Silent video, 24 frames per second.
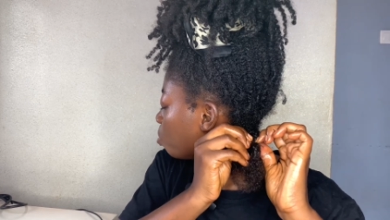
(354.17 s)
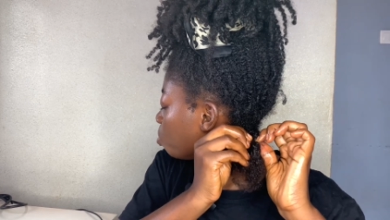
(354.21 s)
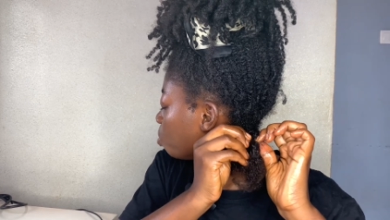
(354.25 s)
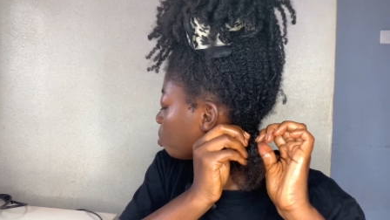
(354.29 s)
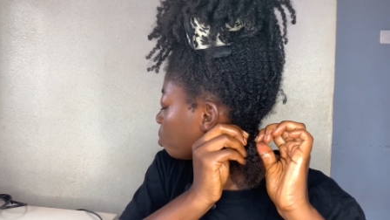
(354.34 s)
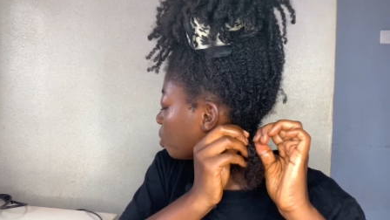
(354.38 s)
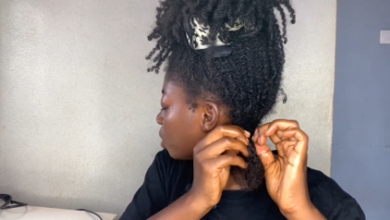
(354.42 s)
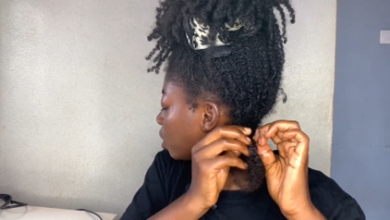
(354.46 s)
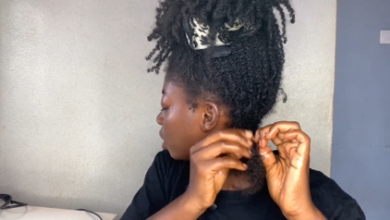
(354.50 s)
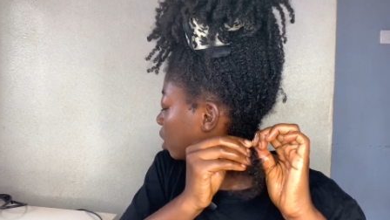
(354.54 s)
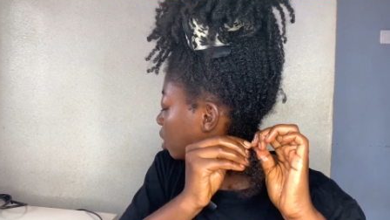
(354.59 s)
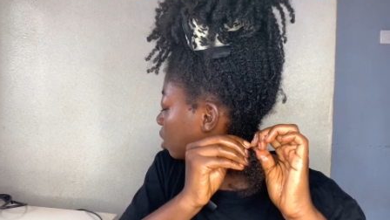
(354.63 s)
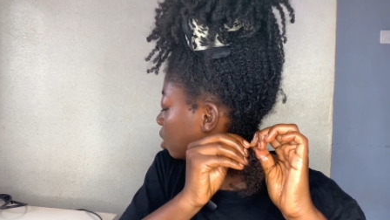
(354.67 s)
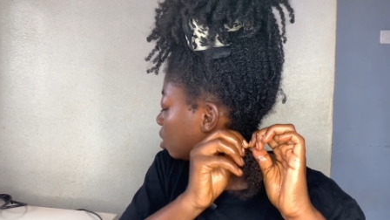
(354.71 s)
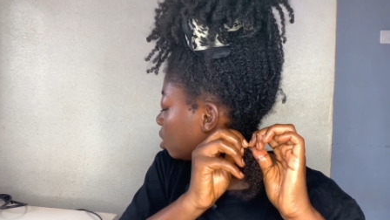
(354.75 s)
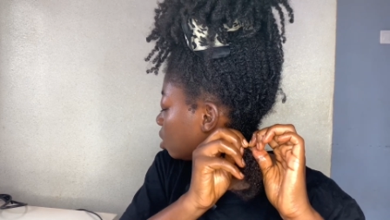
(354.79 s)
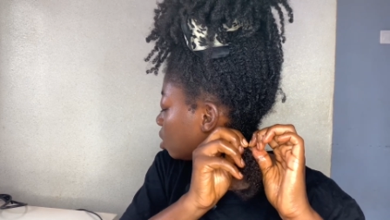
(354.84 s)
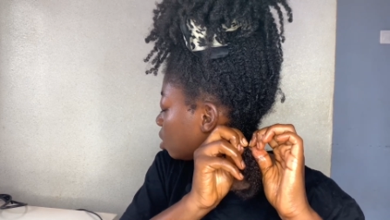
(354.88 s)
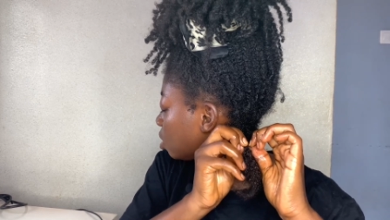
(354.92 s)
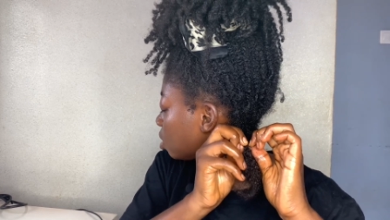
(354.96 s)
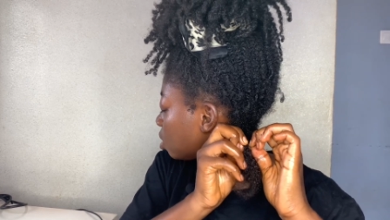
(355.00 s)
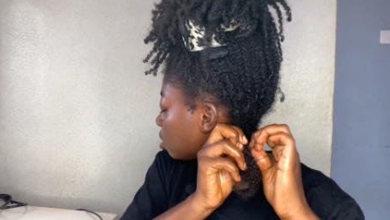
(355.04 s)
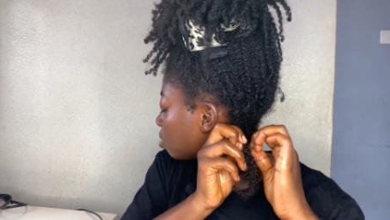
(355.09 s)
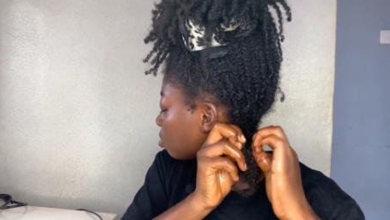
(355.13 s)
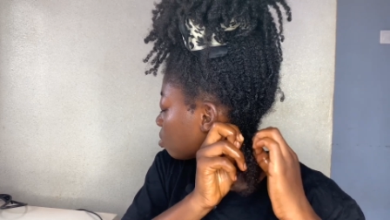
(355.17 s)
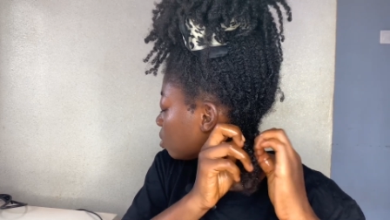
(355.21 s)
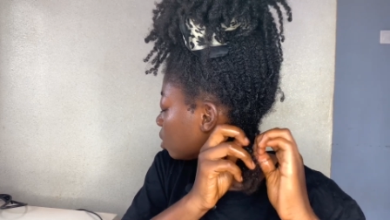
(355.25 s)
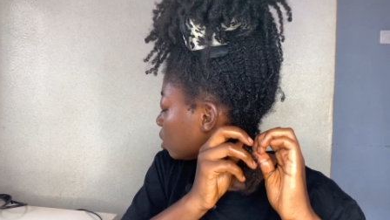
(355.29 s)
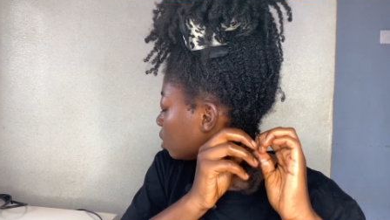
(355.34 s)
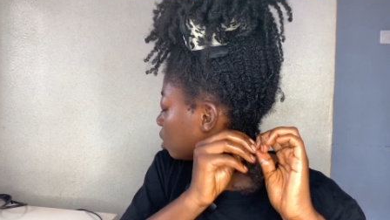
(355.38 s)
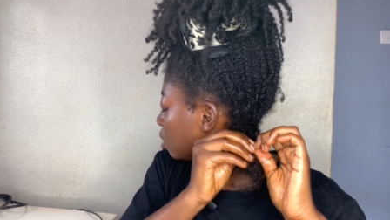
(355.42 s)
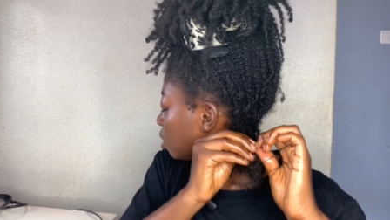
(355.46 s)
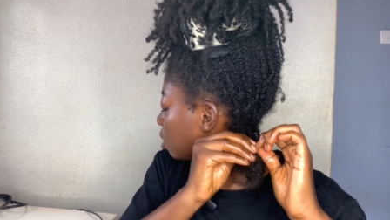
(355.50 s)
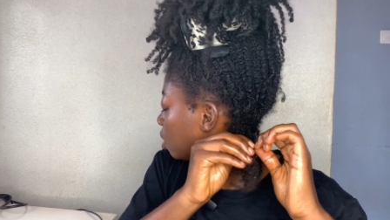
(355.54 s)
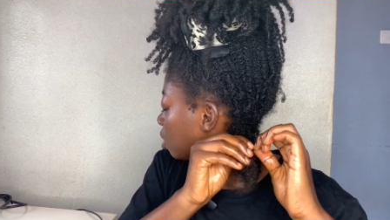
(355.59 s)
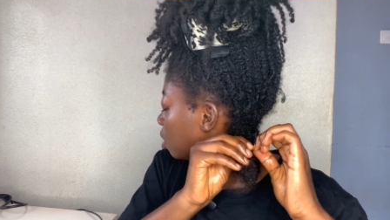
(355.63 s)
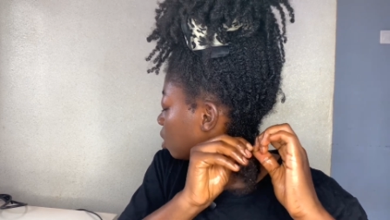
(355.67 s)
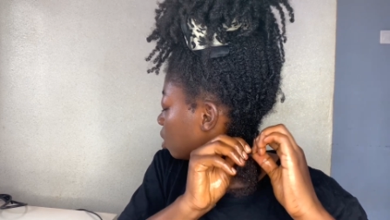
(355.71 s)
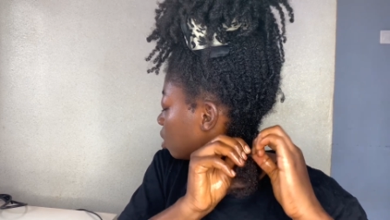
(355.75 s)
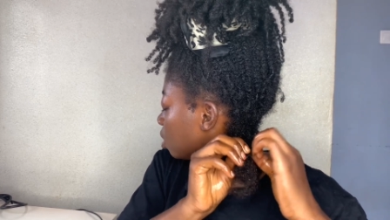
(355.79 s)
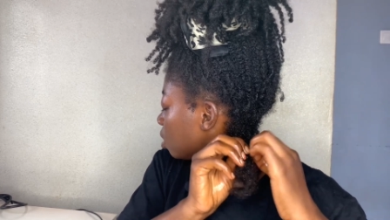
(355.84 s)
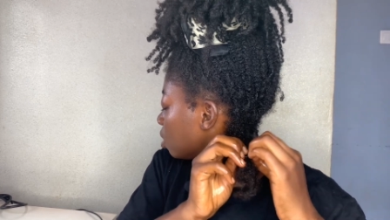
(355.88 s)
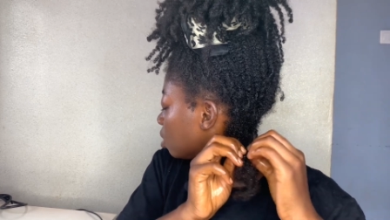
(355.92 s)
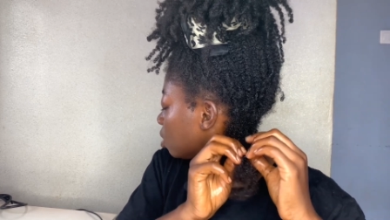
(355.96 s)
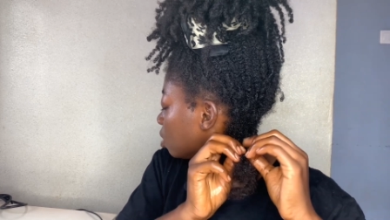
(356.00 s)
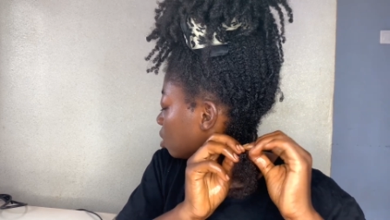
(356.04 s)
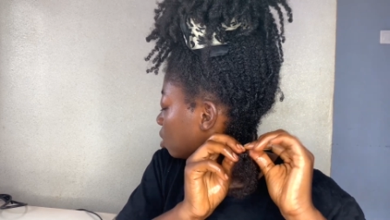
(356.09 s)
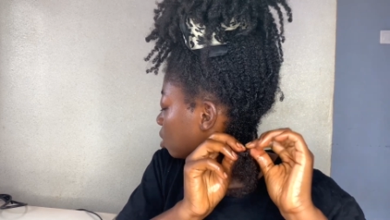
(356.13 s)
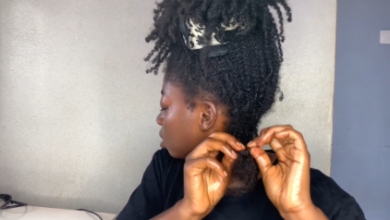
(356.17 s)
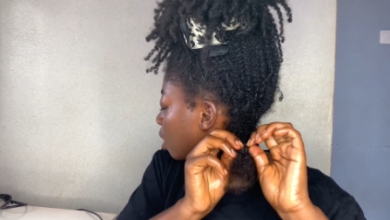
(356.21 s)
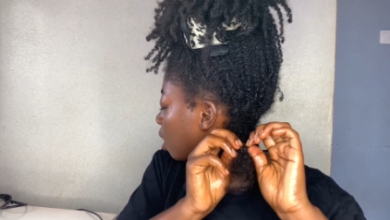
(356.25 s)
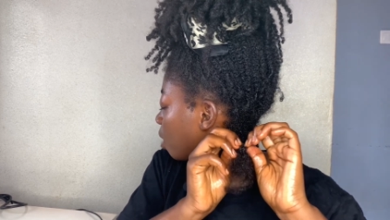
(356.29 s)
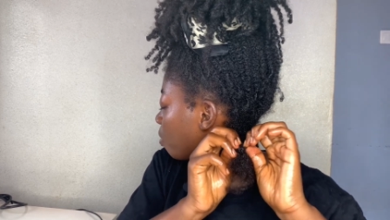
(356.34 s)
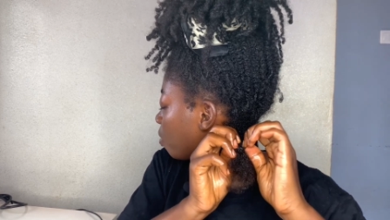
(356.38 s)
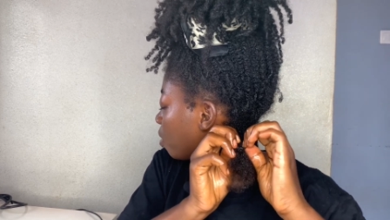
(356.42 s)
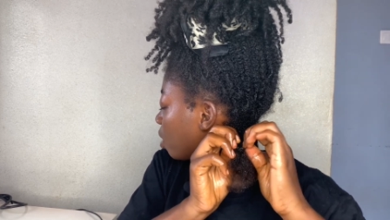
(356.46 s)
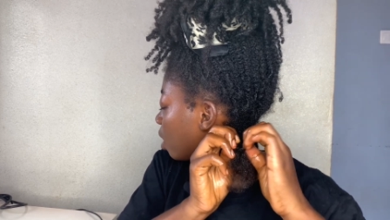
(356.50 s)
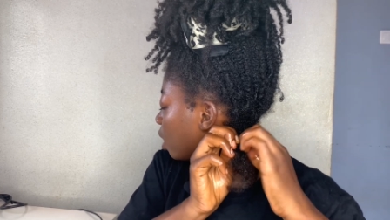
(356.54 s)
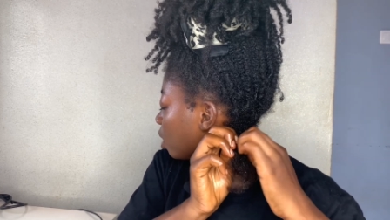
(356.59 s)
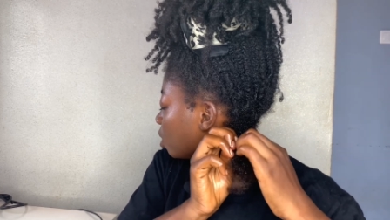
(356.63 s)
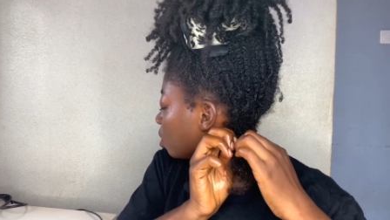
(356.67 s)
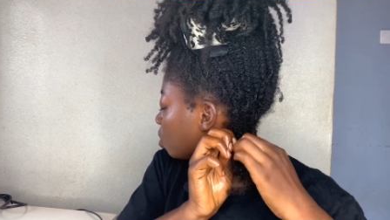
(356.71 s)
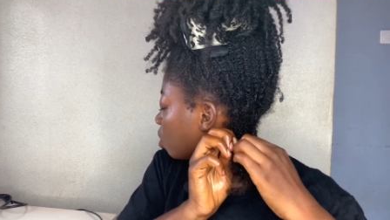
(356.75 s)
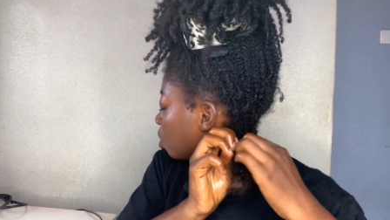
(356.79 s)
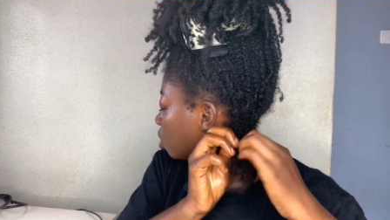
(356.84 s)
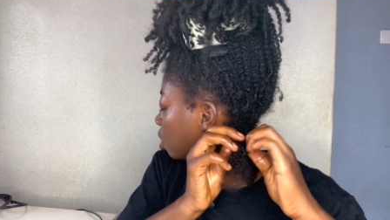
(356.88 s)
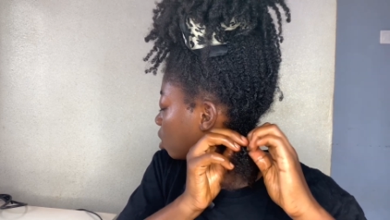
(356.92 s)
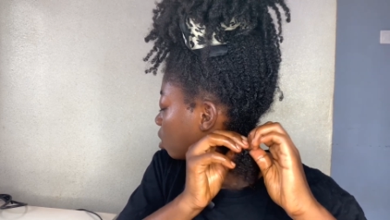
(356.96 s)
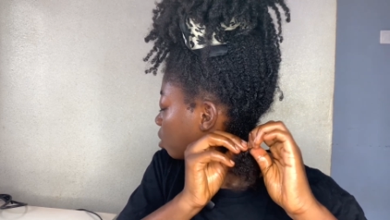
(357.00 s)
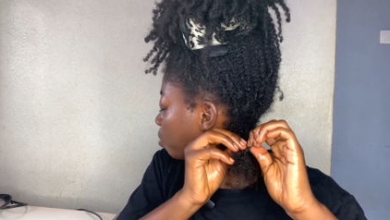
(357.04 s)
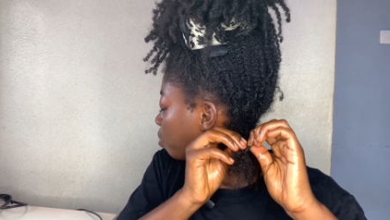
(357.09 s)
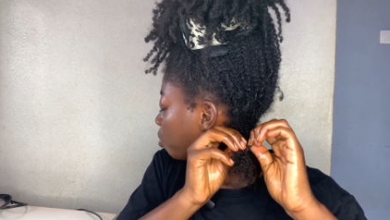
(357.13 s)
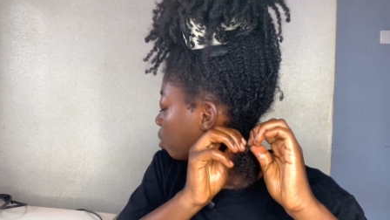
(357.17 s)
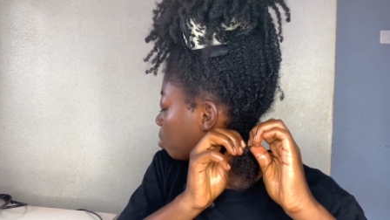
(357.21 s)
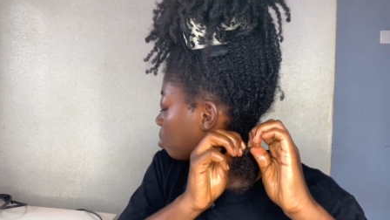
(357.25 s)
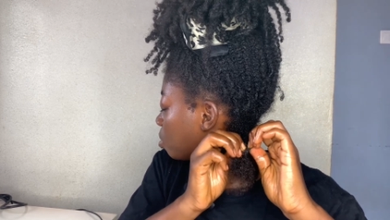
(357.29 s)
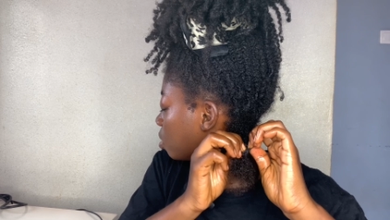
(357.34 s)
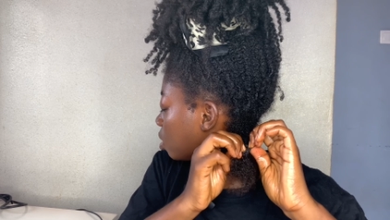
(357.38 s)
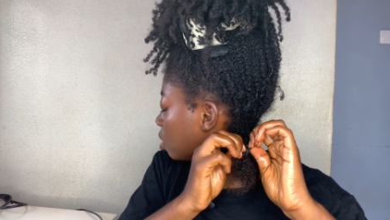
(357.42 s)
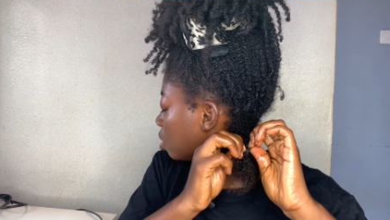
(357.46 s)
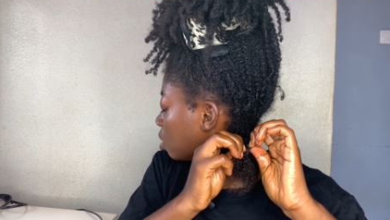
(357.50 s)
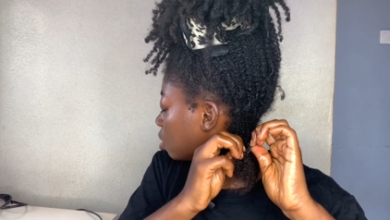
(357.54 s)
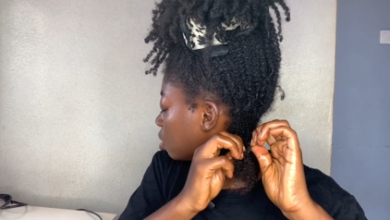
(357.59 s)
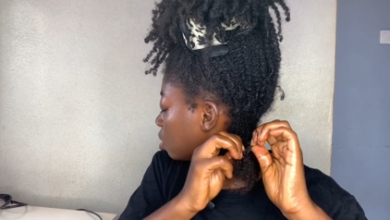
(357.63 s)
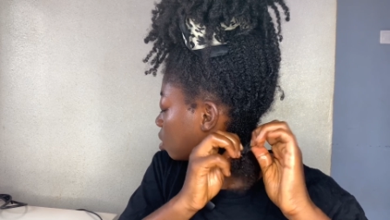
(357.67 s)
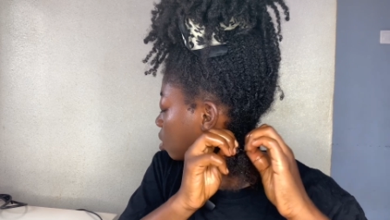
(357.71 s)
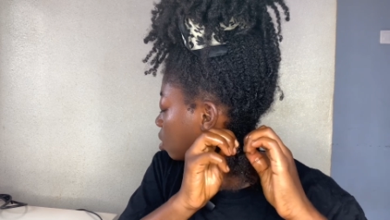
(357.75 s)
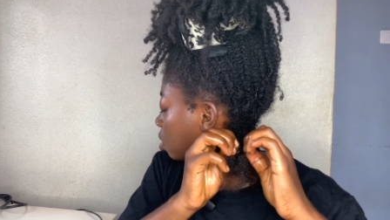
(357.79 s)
braids, they are very annoying for me.